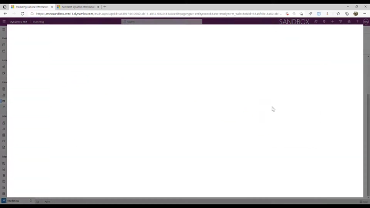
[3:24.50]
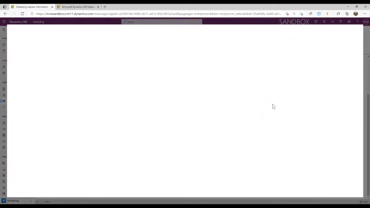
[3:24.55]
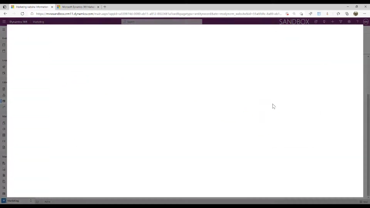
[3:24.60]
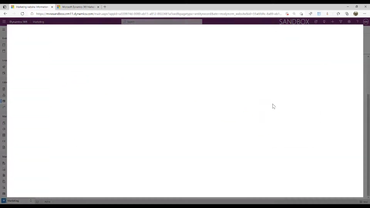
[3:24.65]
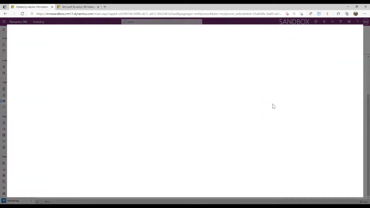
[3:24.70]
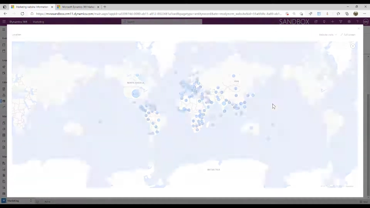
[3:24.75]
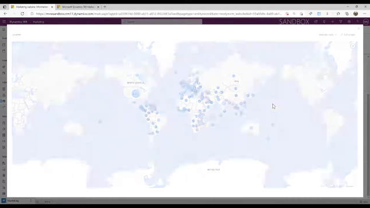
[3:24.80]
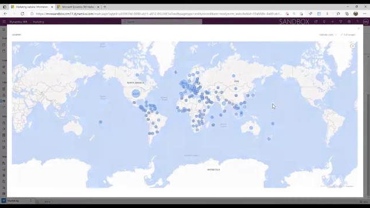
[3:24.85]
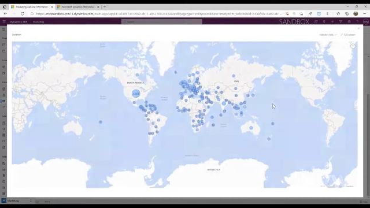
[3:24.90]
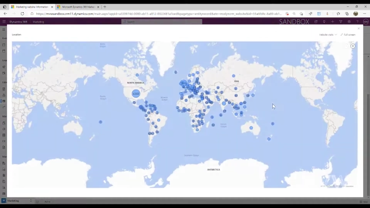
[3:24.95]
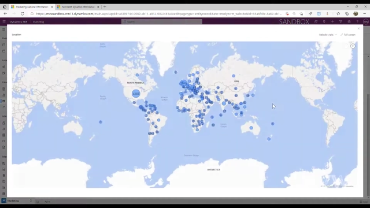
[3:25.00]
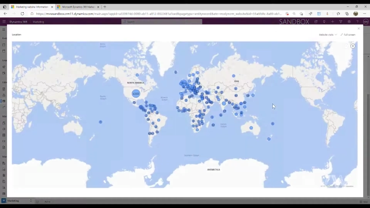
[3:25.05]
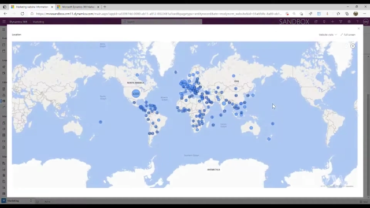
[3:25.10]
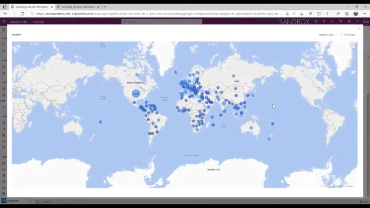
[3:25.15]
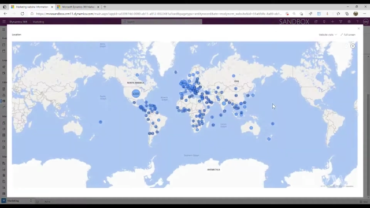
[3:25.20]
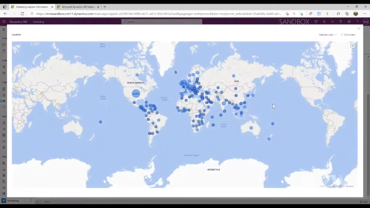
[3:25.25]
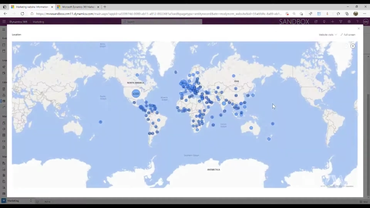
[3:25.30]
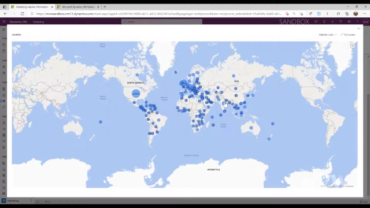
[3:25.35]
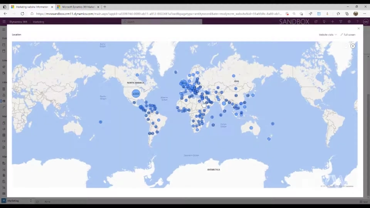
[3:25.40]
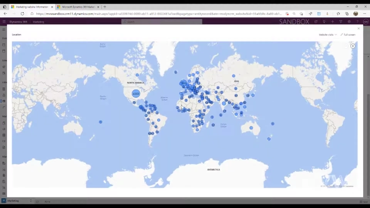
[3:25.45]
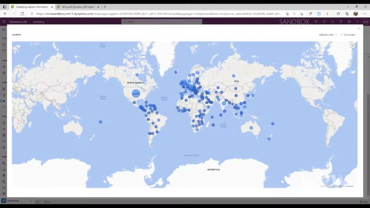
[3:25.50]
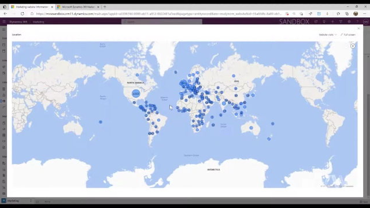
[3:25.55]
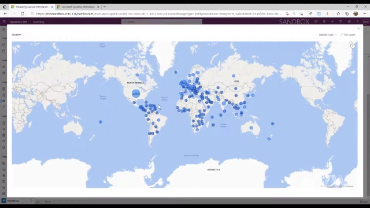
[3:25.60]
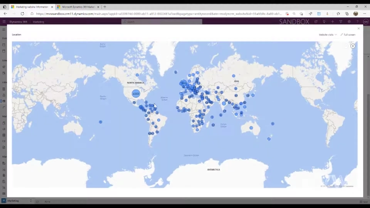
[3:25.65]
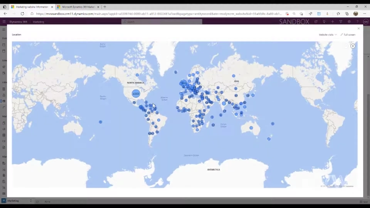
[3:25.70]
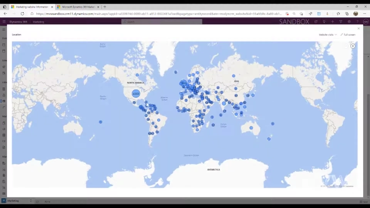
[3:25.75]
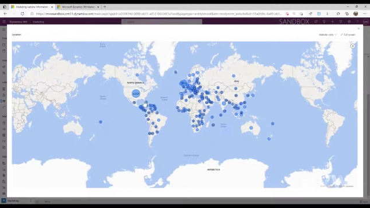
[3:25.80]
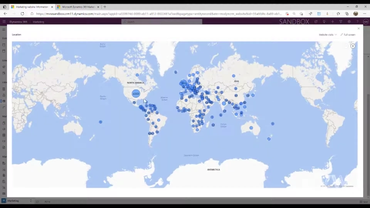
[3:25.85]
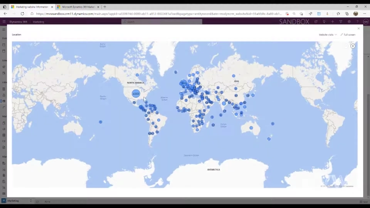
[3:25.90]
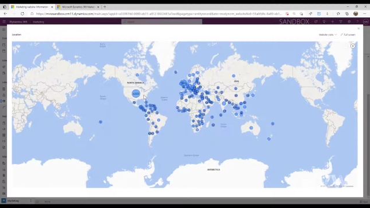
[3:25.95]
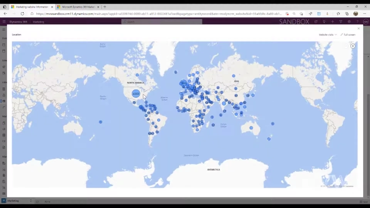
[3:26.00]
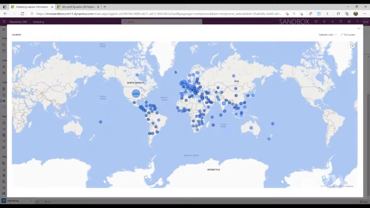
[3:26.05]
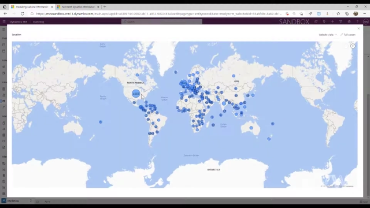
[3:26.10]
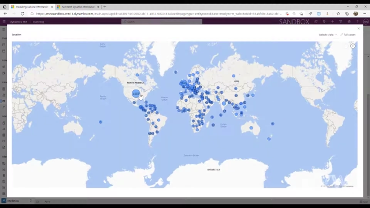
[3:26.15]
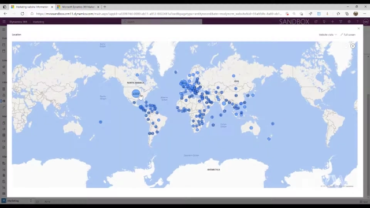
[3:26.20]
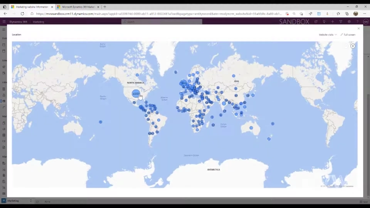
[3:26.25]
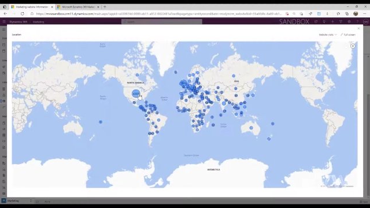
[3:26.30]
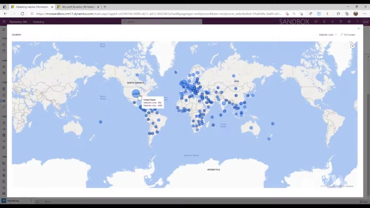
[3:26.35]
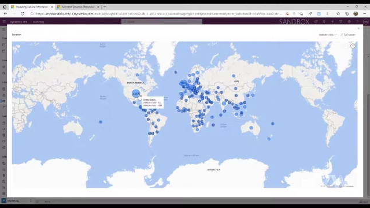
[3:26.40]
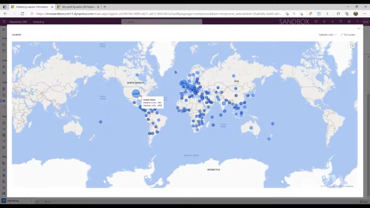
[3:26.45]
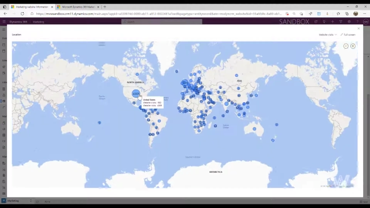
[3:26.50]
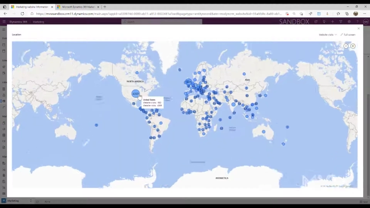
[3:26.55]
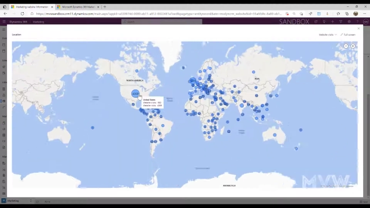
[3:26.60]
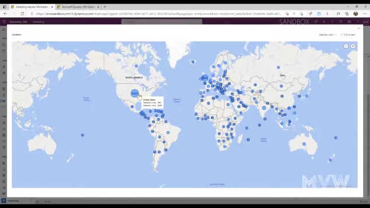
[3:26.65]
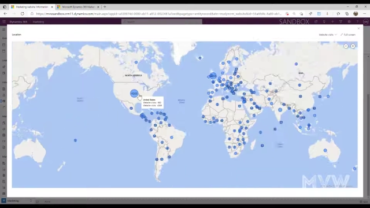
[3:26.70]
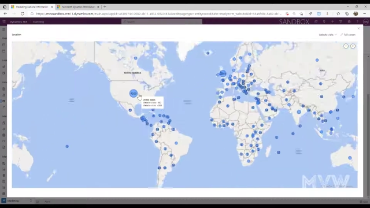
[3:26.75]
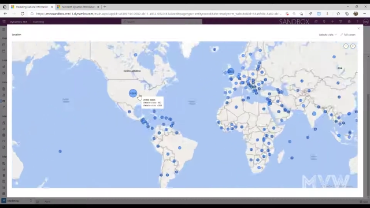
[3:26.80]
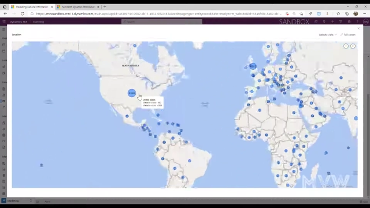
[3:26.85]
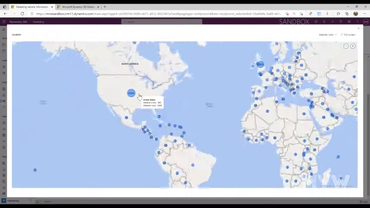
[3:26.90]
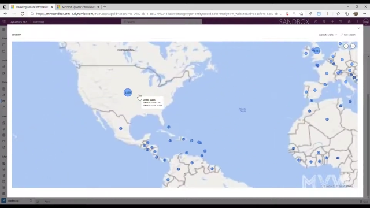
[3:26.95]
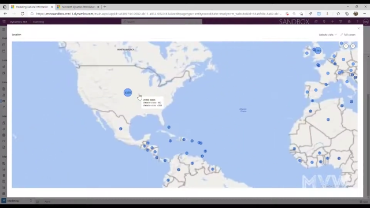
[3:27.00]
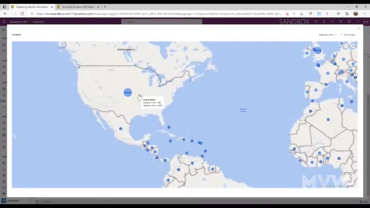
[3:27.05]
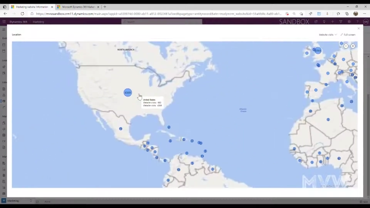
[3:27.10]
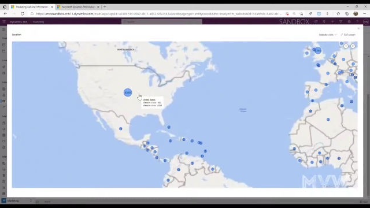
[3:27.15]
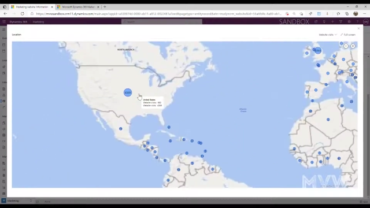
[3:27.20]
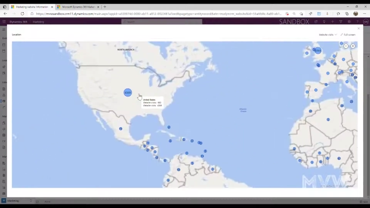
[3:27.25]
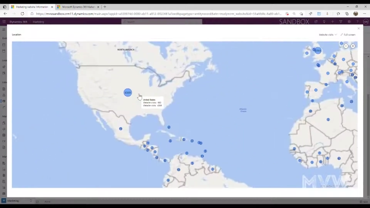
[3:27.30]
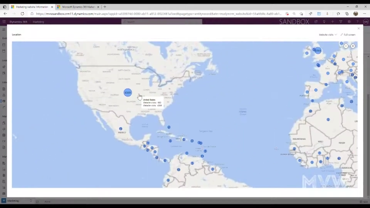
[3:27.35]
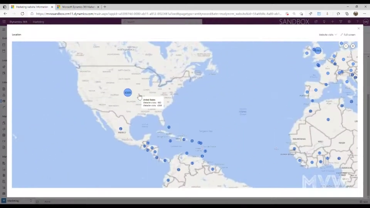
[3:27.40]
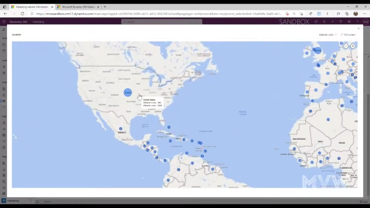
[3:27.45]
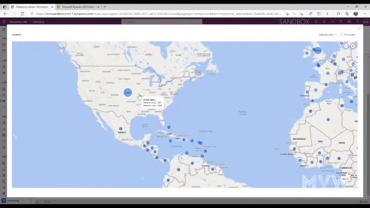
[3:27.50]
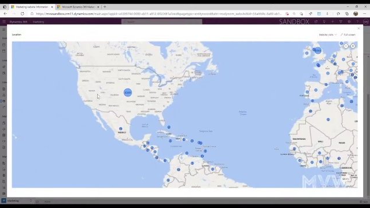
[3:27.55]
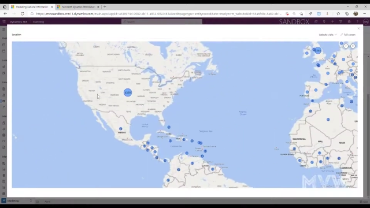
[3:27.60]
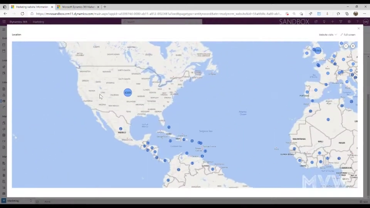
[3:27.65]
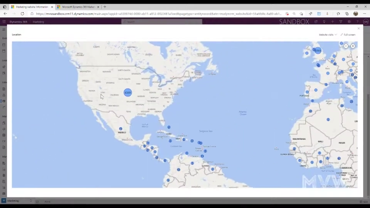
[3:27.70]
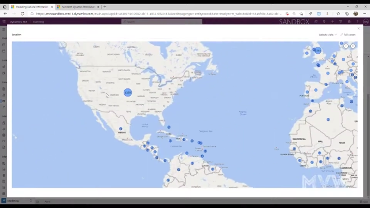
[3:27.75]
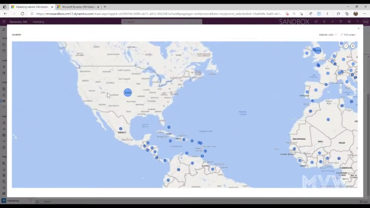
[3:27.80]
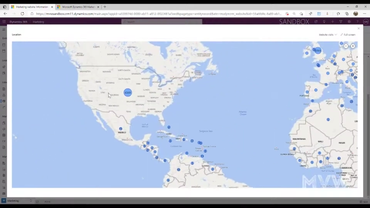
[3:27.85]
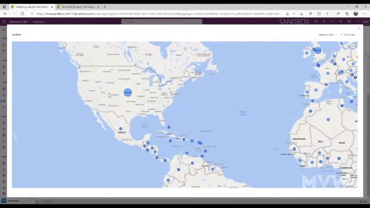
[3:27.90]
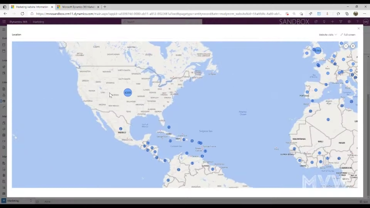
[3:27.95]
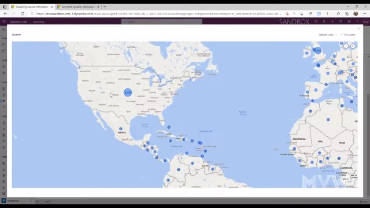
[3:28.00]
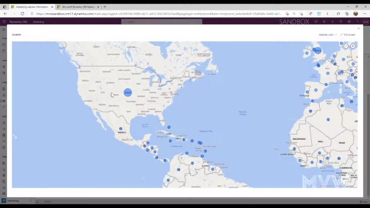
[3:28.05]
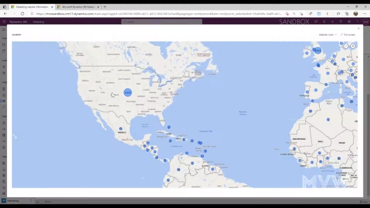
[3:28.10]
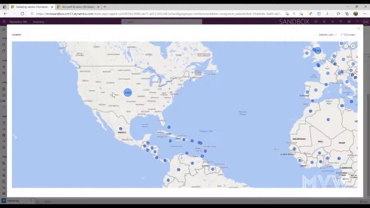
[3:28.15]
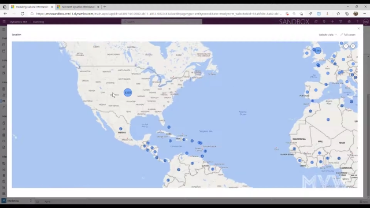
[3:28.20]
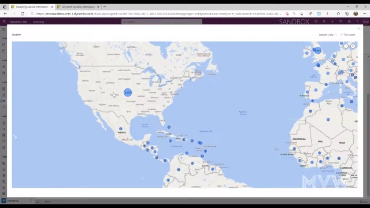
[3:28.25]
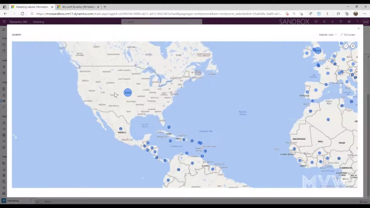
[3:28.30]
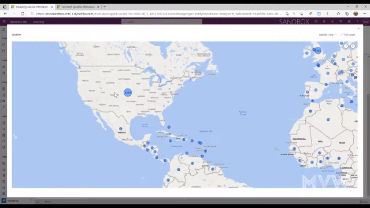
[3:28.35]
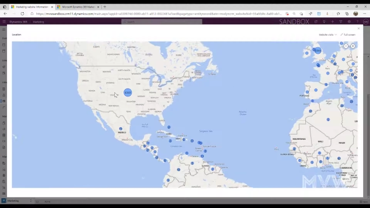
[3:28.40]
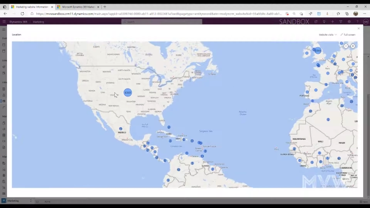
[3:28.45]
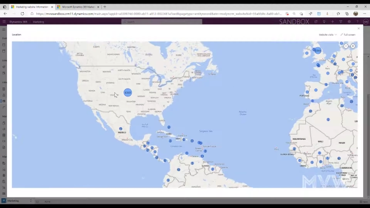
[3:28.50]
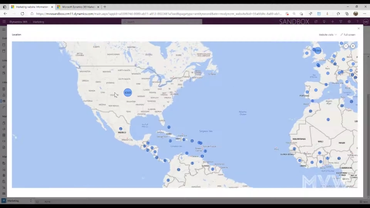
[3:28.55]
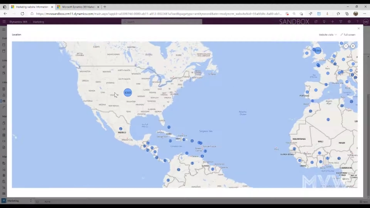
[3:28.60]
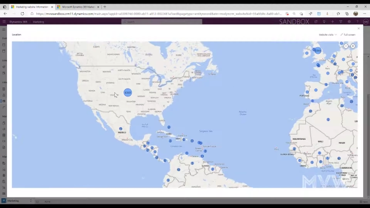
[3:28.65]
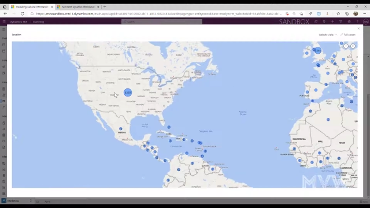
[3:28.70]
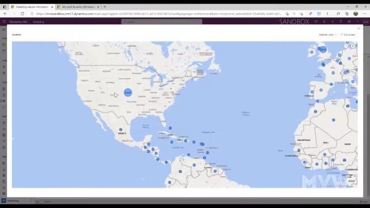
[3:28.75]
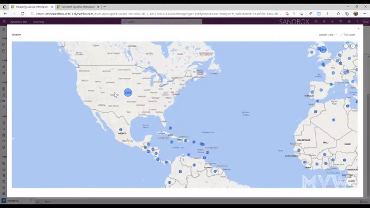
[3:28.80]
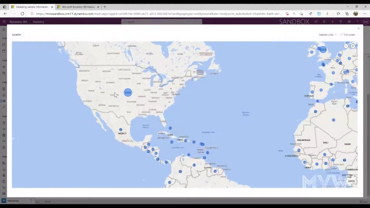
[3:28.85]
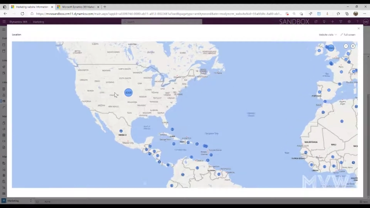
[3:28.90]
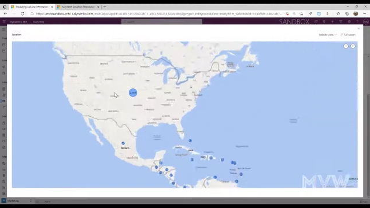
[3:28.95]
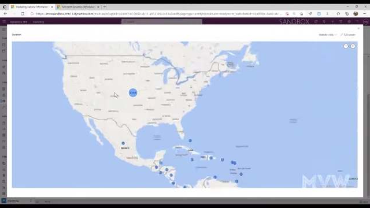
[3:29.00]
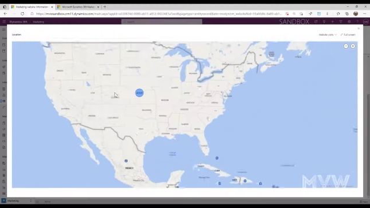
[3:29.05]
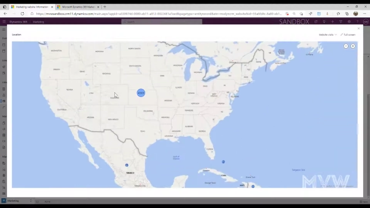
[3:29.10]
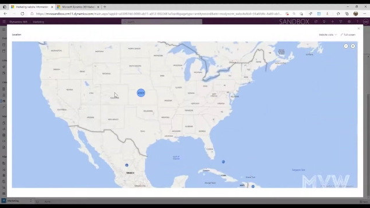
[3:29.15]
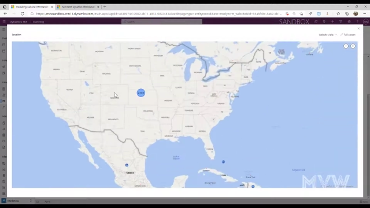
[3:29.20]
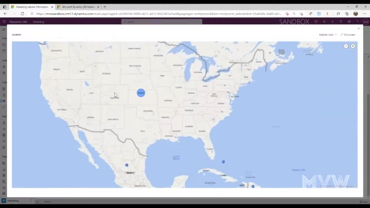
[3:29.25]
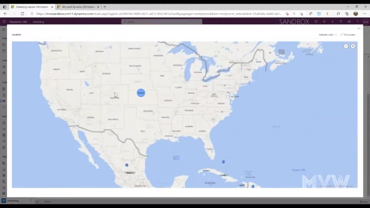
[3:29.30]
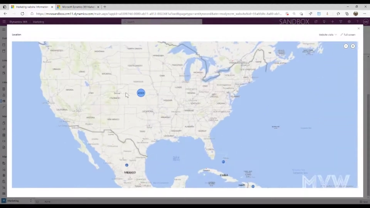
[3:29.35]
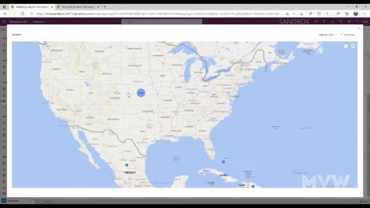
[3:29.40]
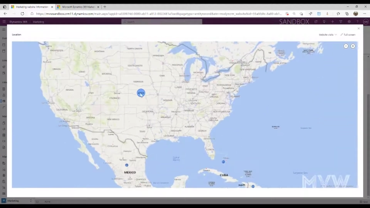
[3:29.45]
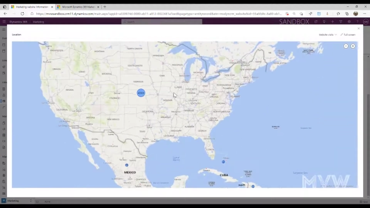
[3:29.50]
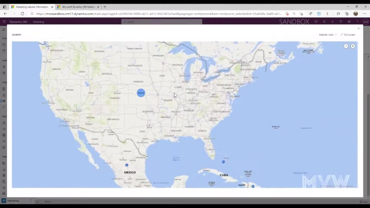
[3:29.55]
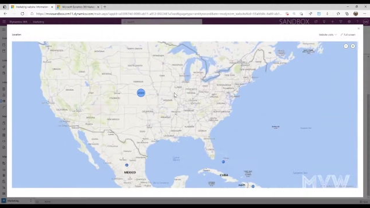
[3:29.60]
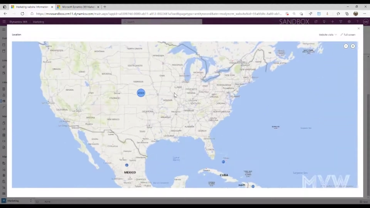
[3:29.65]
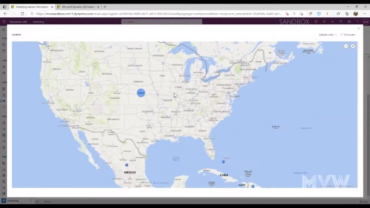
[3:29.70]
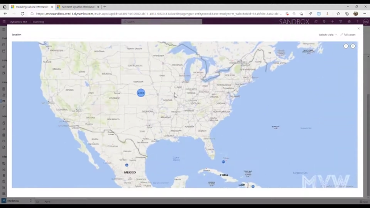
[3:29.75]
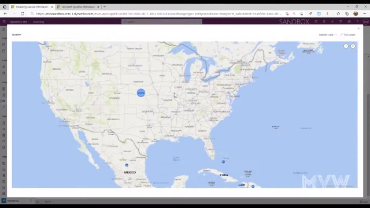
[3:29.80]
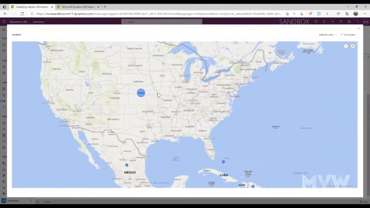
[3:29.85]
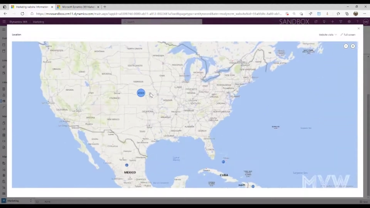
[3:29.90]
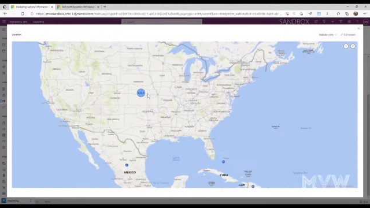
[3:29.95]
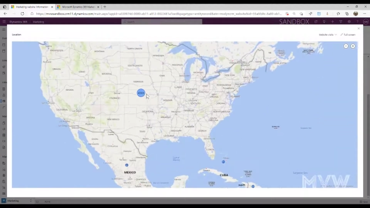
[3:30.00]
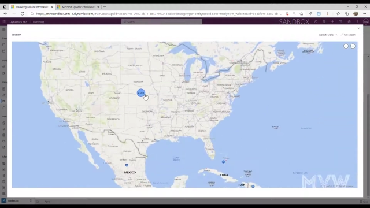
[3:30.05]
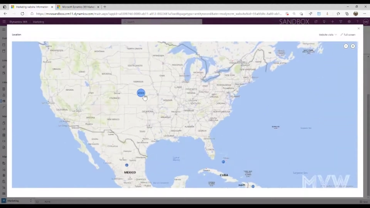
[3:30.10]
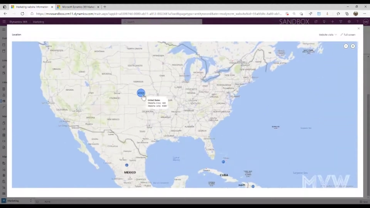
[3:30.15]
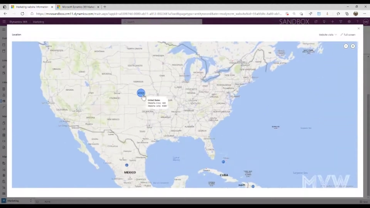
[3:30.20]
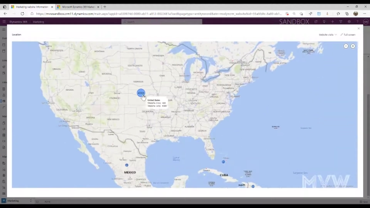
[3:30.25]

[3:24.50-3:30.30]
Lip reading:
Nobody's mouth can be seen.